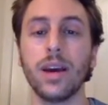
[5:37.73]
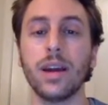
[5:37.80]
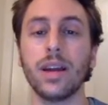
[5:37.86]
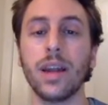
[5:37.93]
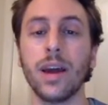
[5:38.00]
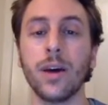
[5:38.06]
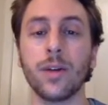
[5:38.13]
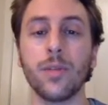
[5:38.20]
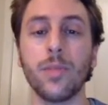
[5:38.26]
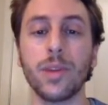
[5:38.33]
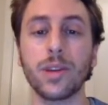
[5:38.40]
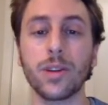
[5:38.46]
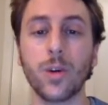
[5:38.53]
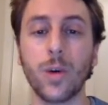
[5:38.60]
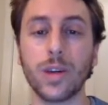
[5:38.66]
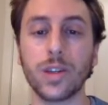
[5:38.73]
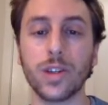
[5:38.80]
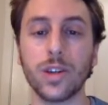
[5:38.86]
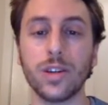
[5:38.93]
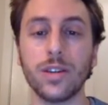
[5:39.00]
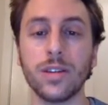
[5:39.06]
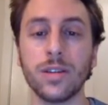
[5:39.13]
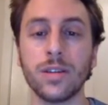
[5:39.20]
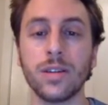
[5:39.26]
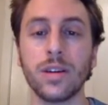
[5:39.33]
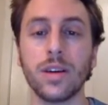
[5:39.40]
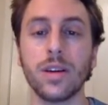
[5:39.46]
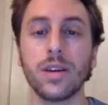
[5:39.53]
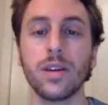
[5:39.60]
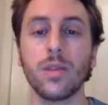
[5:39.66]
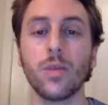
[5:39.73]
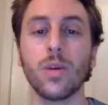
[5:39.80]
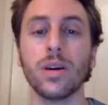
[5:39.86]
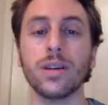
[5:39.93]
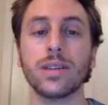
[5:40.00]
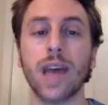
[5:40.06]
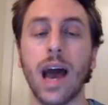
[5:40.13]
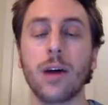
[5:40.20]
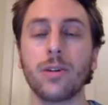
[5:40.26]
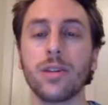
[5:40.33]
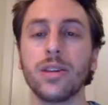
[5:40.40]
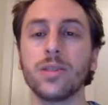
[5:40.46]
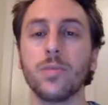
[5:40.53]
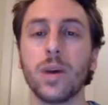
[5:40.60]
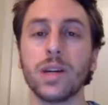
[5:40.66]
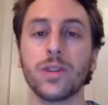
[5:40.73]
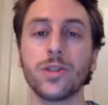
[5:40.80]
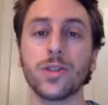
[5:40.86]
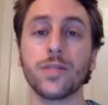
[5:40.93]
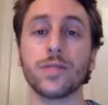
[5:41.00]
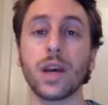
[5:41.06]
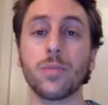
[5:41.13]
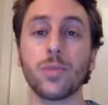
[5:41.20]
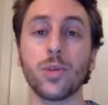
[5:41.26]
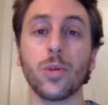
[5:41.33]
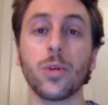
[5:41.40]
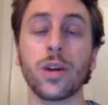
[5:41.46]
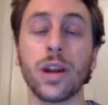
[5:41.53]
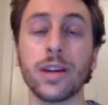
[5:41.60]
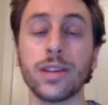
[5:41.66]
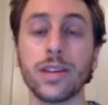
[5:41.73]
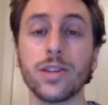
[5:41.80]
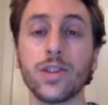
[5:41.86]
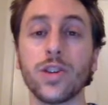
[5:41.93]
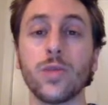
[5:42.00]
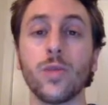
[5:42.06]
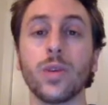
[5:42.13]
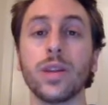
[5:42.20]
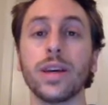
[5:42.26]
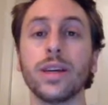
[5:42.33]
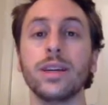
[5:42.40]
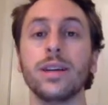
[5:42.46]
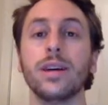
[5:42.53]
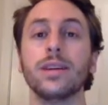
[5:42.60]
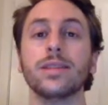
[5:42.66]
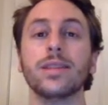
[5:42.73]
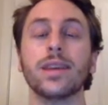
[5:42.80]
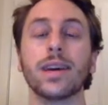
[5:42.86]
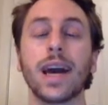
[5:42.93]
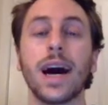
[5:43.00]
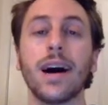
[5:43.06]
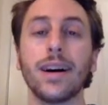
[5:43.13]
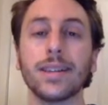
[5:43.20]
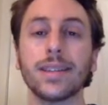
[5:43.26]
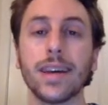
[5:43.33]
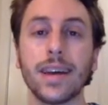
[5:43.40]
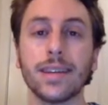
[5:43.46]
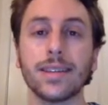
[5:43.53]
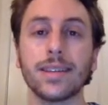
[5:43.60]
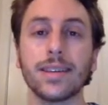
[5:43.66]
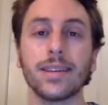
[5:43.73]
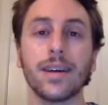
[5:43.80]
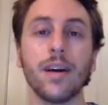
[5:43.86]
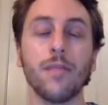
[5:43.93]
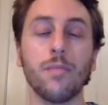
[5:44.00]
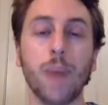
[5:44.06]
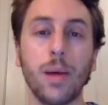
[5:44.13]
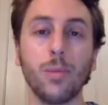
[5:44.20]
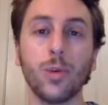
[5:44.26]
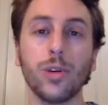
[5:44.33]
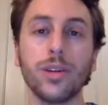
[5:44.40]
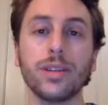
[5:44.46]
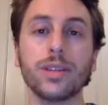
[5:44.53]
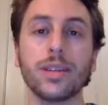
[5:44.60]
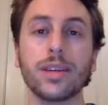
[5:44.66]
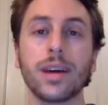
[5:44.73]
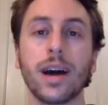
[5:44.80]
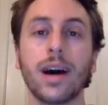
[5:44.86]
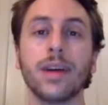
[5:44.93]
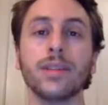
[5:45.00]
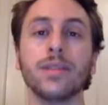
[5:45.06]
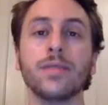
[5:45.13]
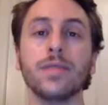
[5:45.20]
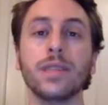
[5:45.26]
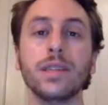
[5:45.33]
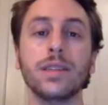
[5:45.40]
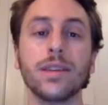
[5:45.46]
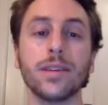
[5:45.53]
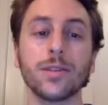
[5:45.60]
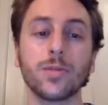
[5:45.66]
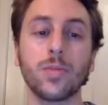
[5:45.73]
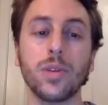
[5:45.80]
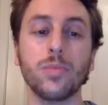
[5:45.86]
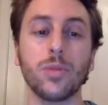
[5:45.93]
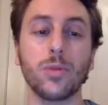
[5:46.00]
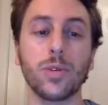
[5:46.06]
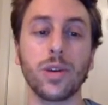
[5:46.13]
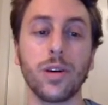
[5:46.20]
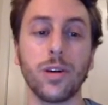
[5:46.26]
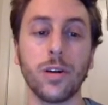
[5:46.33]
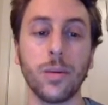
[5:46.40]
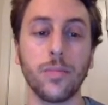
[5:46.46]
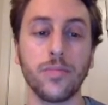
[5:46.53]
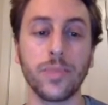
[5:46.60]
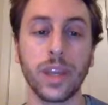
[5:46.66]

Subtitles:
Now, the bigger question here was, how do these measures of temporal organization relate to the content of memory, to the kinds of details people recall?